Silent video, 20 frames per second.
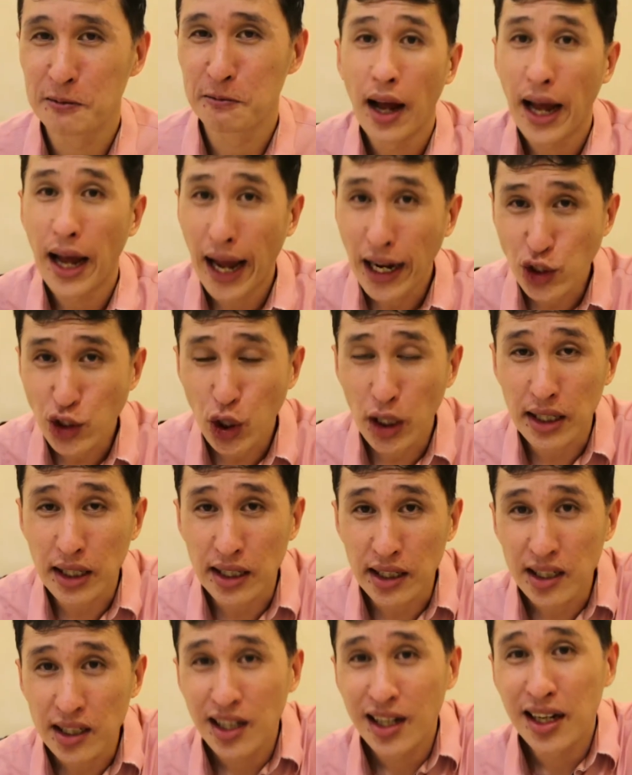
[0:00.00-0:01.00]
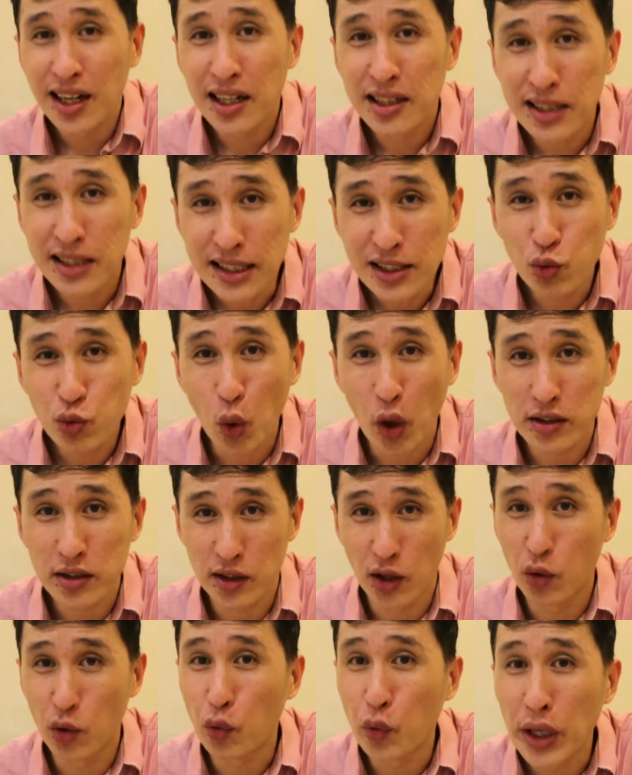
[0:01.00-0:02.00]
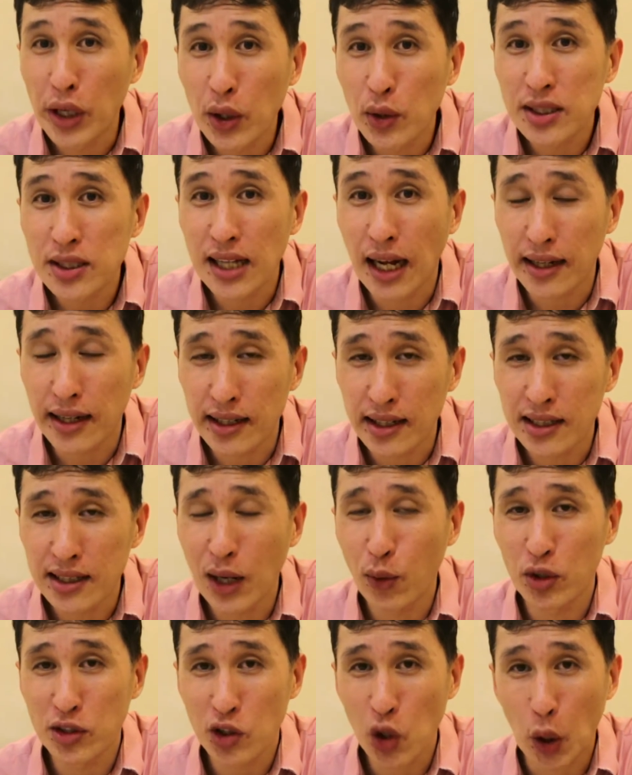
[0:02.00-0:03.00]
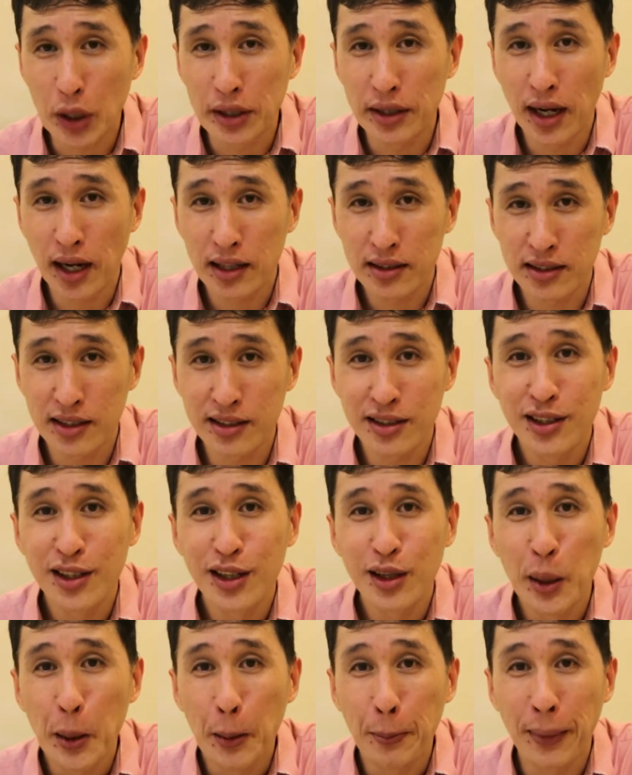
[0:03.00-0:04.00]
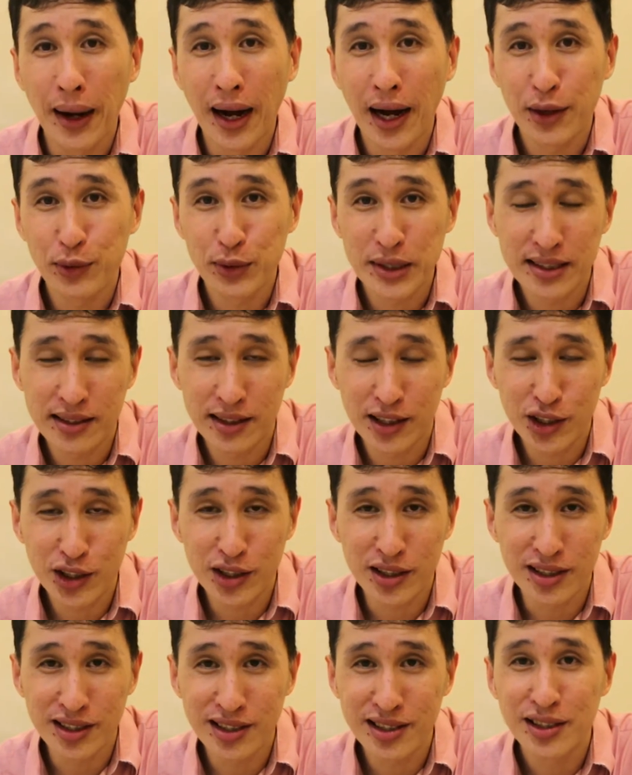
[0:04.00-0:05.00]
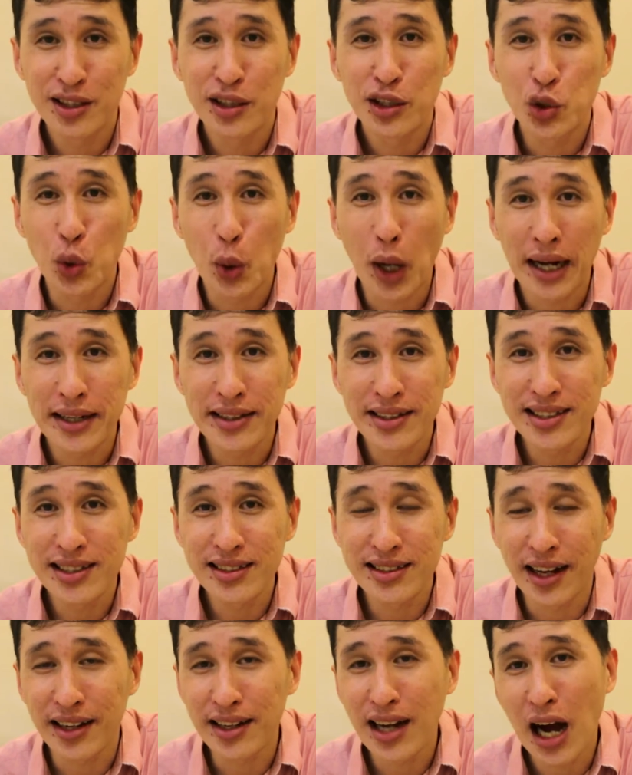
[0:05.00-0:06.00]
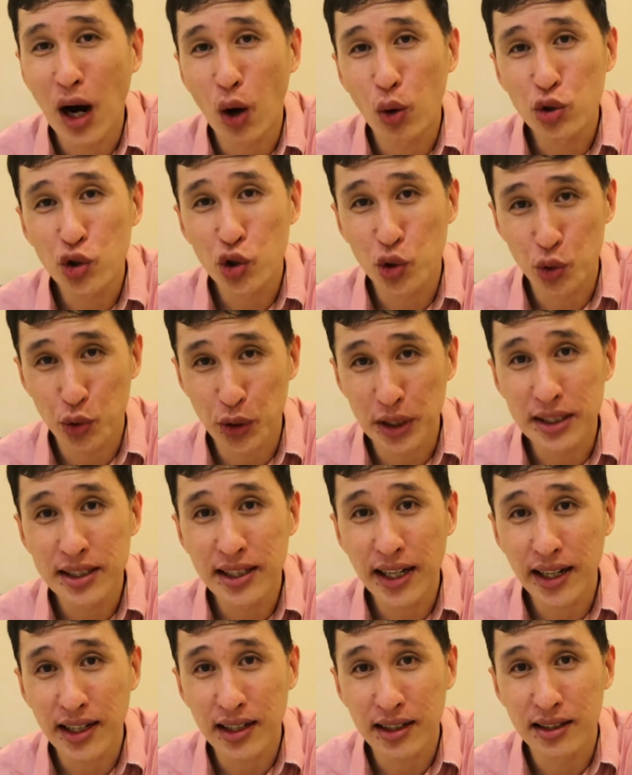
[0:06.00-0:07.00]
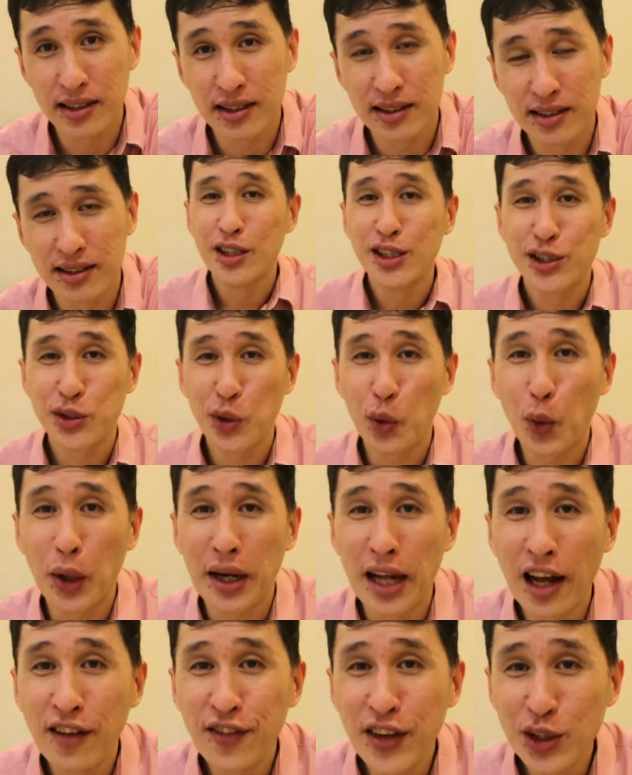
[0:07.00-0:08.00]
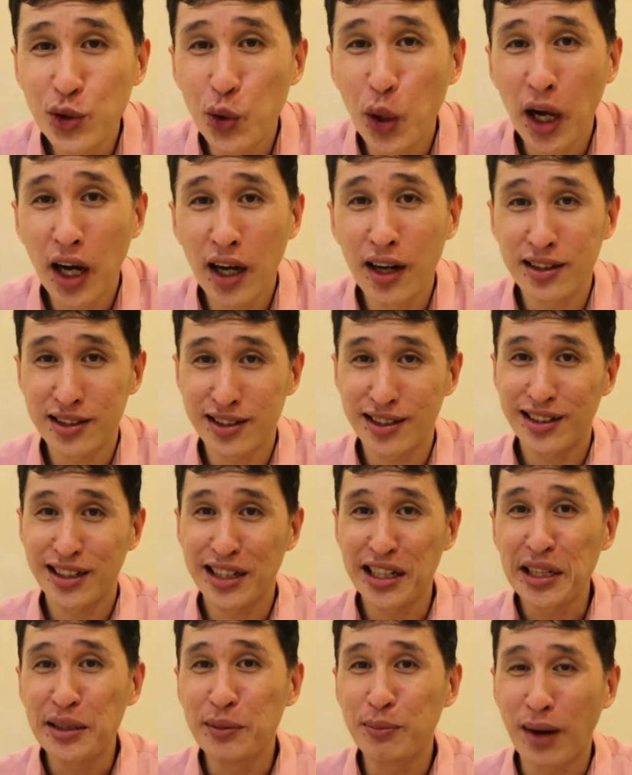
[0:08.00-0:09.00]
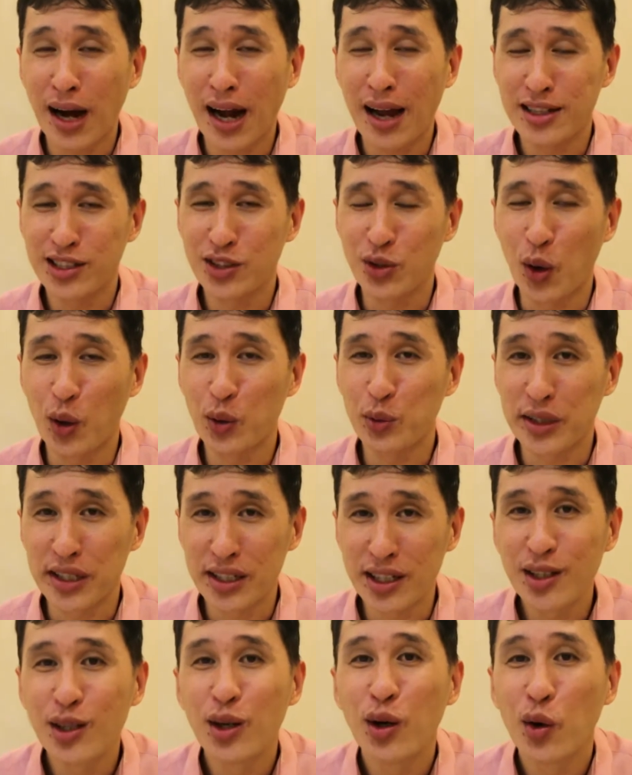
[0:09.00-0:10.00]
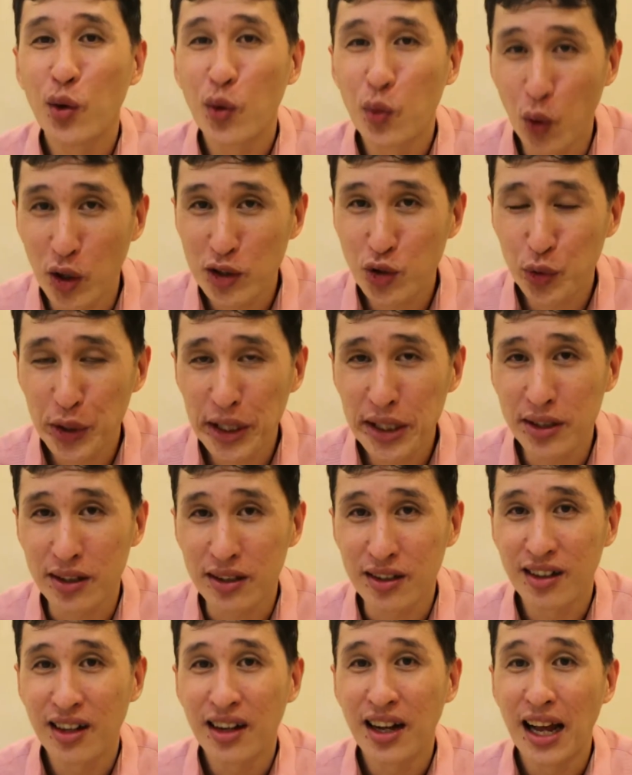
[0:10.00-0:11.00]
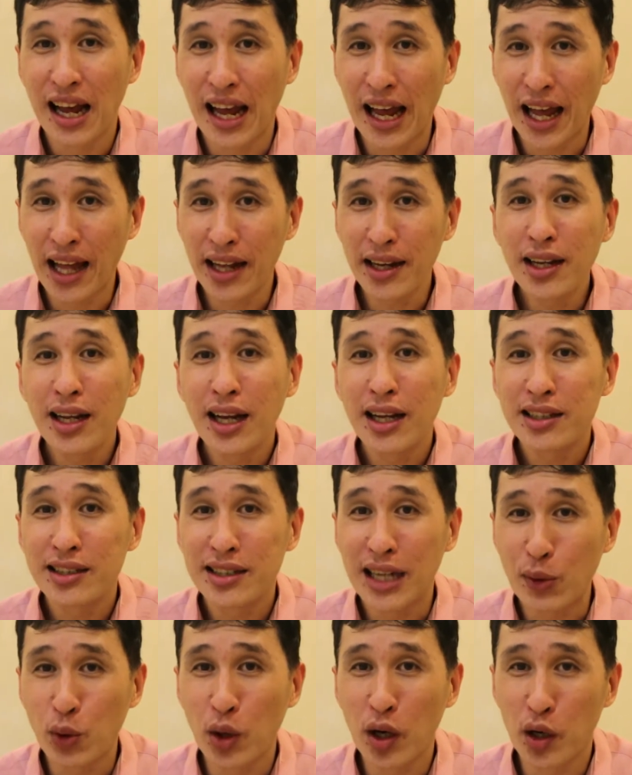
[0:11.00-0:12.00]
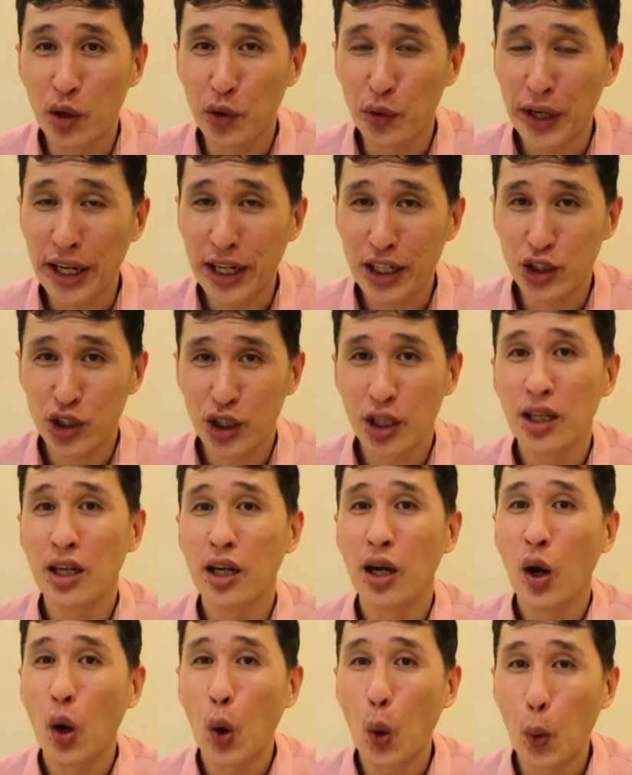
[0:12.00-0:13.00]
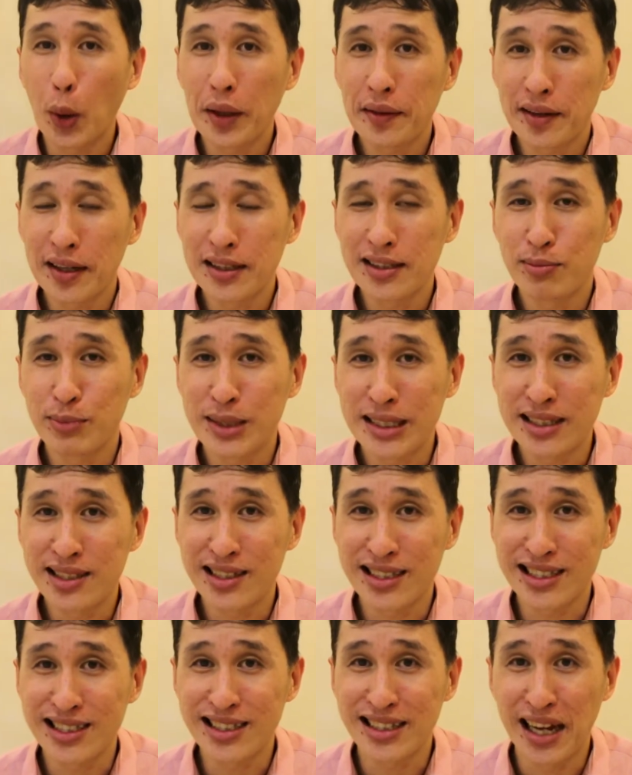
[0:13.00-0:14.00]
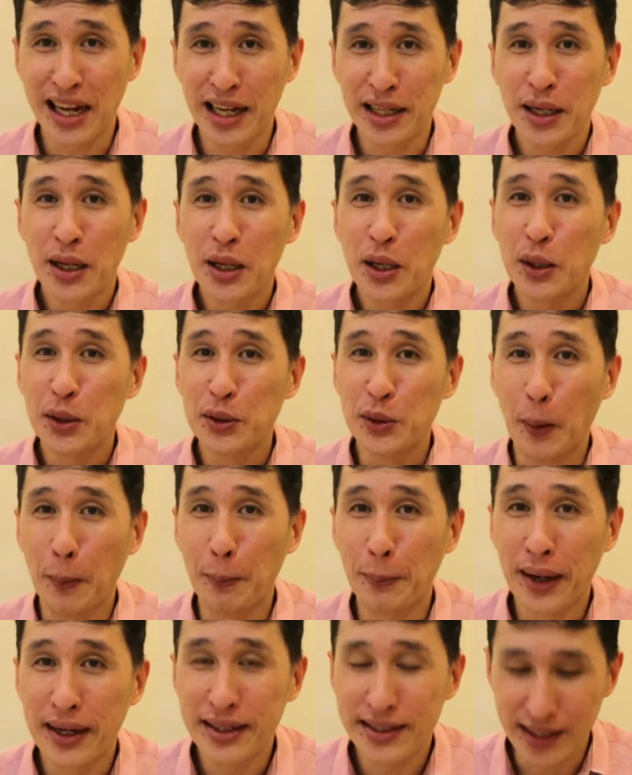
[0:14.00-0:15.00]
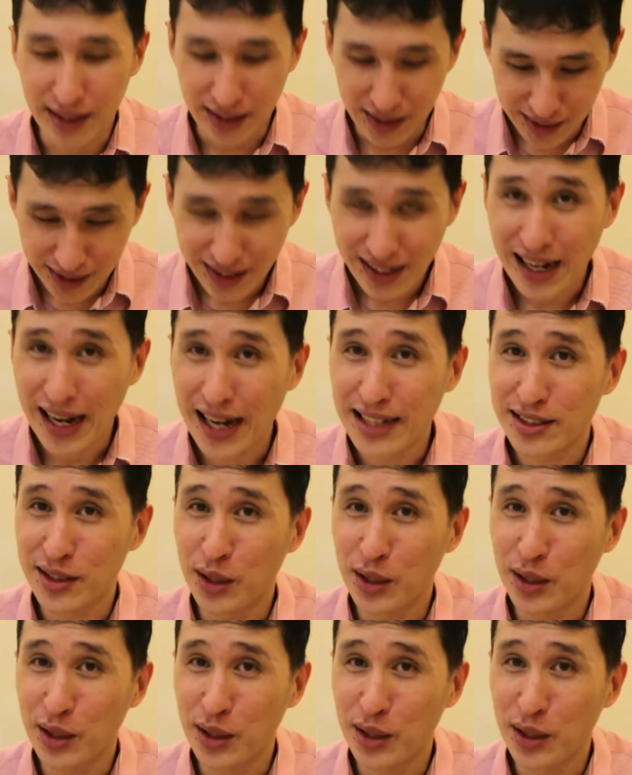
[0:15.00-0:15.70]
Actually, this was a real study that was conducted by researchers to understand how children think. So whatever you heard in my story was real and they were arranged. What this means is that your mother has